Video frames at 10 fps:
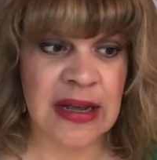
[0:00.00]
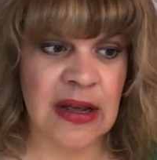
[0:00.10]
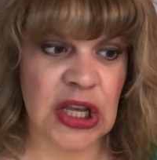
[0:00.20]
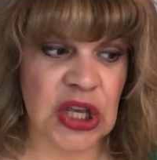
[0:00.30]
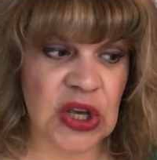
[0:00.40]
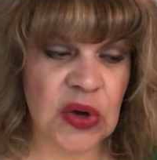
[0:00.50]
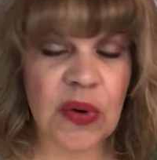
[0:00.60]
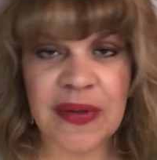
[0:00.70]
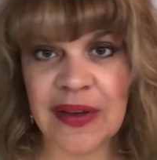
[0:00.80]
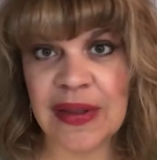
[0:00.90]
you
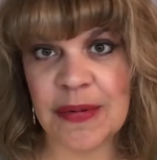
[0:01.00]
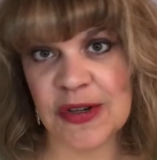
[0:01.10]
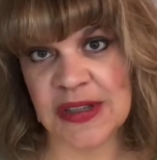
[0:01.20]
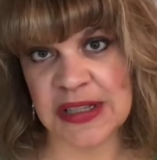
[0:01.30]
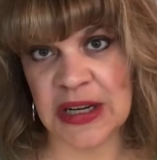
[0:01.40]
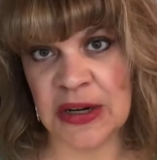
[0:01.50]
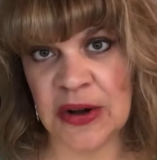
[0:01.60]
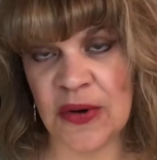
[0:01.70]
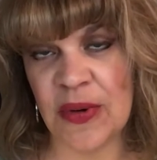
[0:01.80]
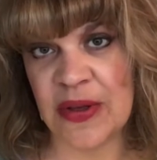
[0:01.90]
are the only person that's going to
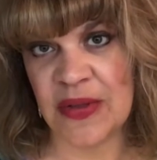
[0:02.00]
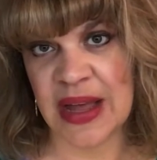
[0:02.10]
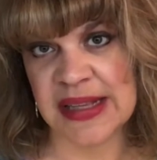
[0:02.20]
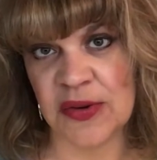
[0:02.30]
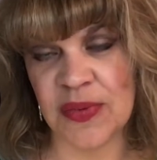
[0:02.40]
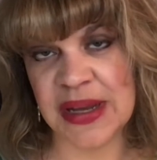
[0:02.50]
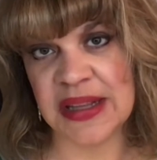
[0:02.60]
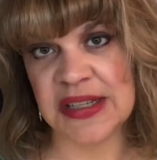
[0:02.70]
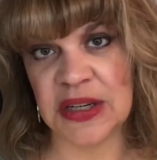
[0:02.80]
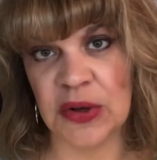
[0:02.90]
know whether that's a
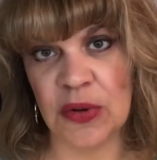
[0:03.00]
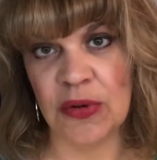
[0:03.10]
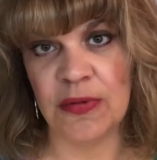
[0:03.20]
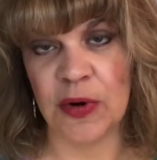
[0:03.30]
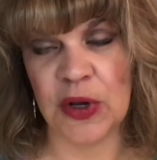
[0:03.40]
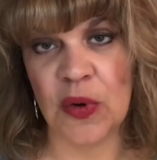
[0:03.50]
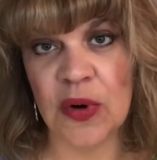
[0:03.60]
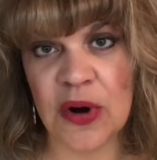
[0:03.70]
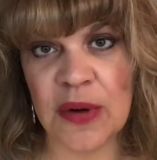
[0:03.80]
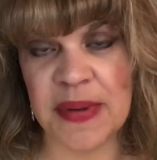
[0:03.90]
realistic goal for
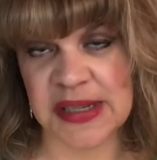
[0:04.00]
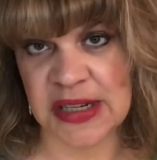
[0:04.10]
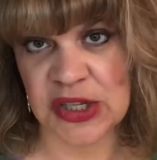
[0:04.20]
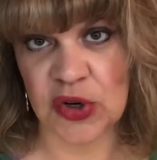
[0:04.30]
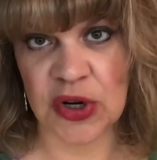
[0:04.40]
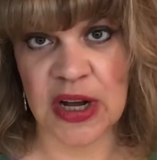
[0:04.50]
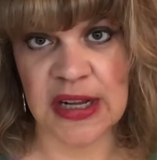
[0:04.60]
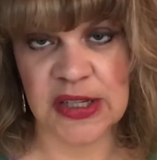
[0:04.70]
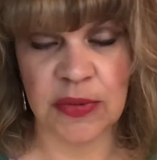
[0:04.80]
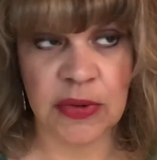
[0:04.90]
your business or
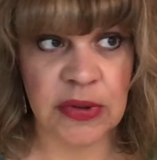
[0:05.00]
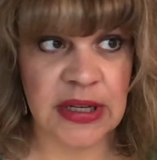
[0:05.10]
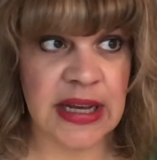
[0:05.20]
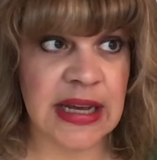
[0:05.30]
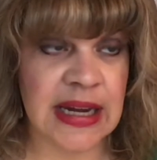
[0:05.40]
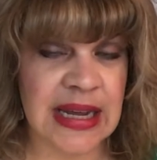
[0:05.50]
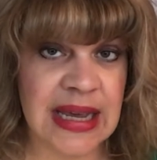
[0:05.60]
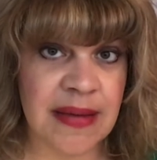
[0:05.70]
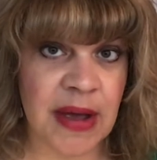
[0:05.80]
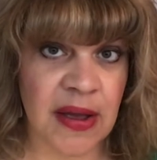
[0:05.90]
not. So when we're looking at
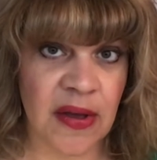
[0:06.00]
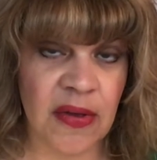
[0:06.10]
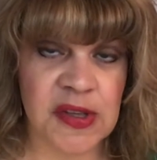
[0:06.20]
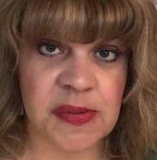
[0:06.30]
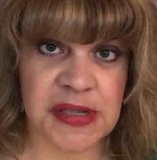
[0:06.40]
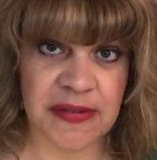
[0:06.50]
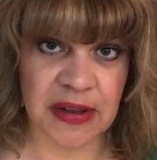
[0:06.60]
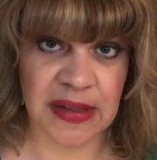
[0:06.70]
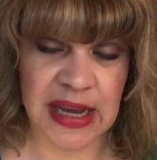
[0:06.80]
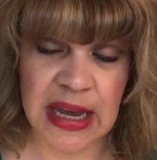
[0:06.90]
email
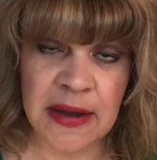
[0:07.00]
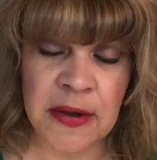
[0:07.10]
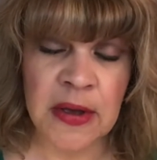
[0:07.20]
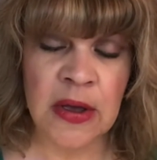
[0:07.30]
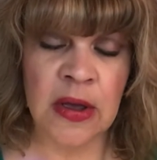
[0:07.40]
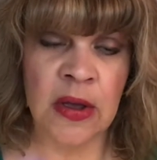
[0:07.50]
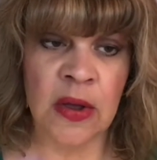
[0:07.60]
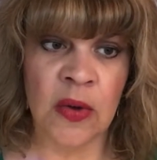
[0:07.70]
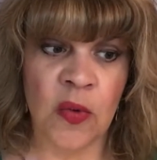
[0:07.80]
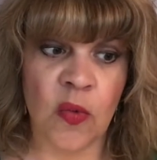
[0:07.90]
specifically,
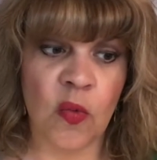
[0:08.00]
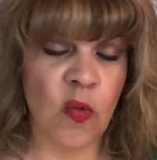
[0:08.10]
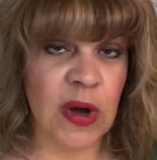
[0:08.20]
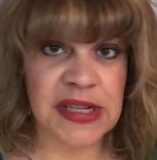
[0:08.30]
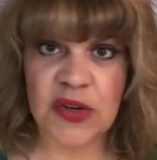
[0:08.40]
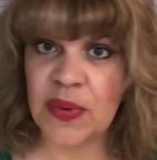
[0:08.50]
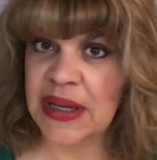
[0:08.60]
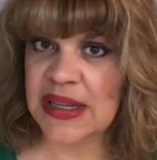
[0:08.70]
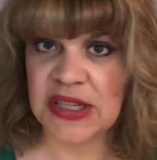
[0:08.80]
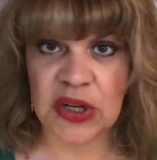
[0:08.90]
what is a
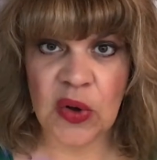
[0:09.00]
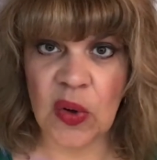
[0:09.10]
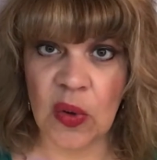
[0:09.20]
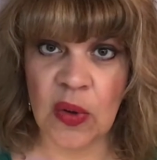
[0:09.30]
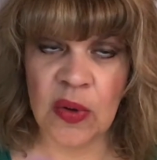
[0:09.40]
realistic goal?